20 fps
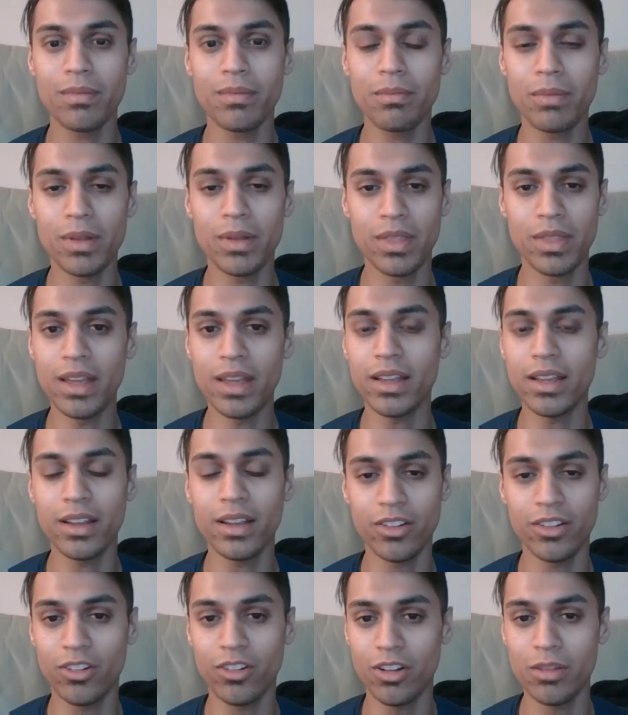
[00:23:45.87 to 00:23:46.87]
but they can
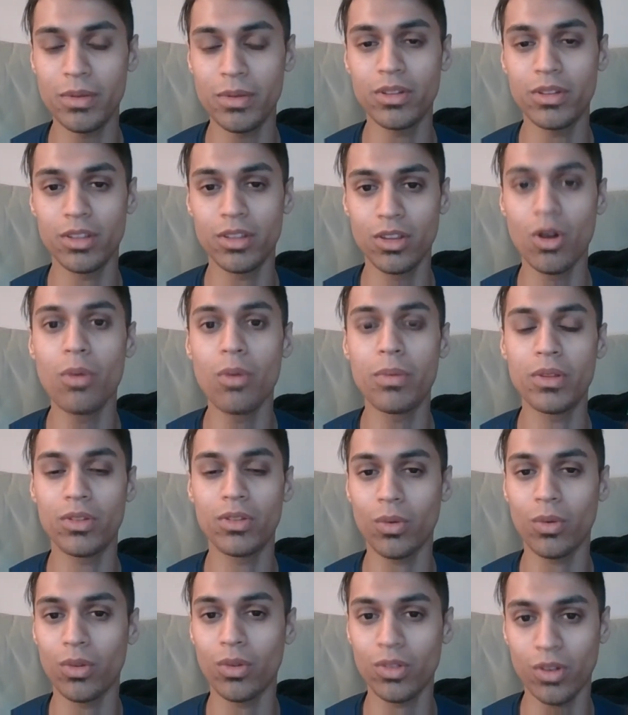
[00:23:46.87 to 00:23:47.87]
contribute to the open
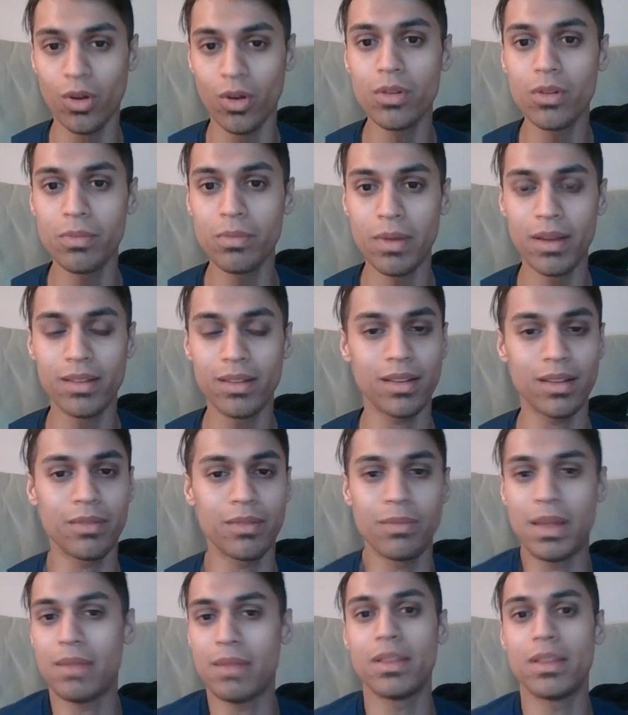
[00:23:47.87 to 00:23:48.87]
source code base, like
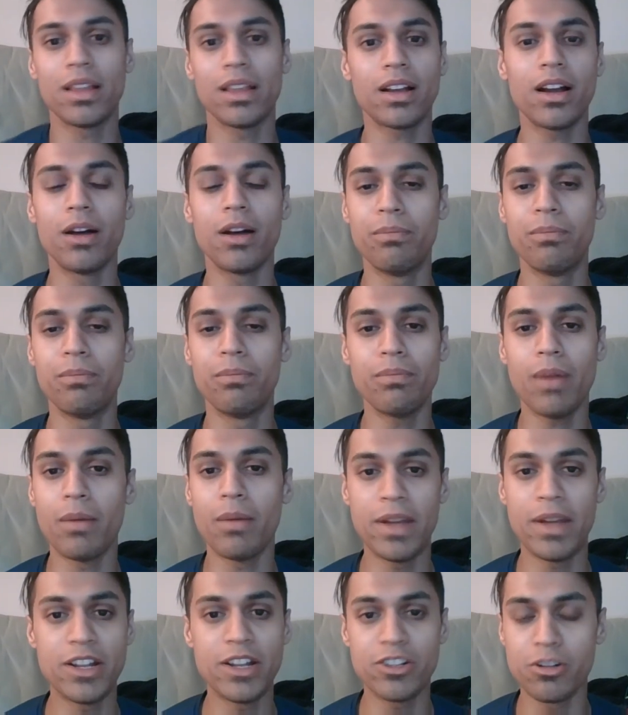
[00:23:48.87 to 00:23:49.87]
maybe like a
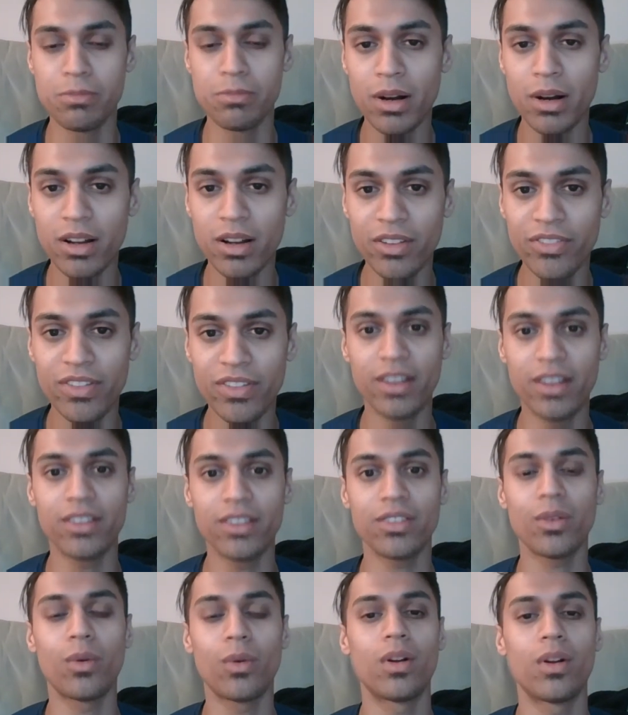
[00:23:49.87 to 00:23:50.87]
major bug
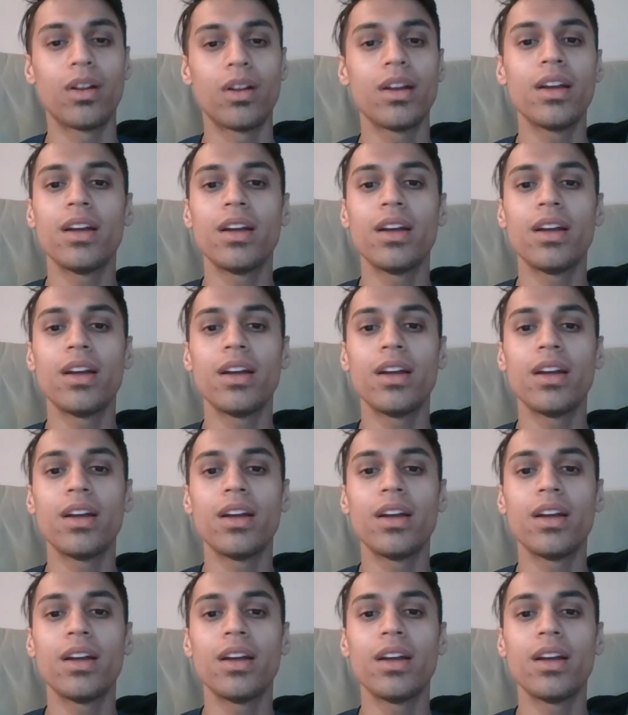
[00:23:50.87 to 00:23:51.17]
fix or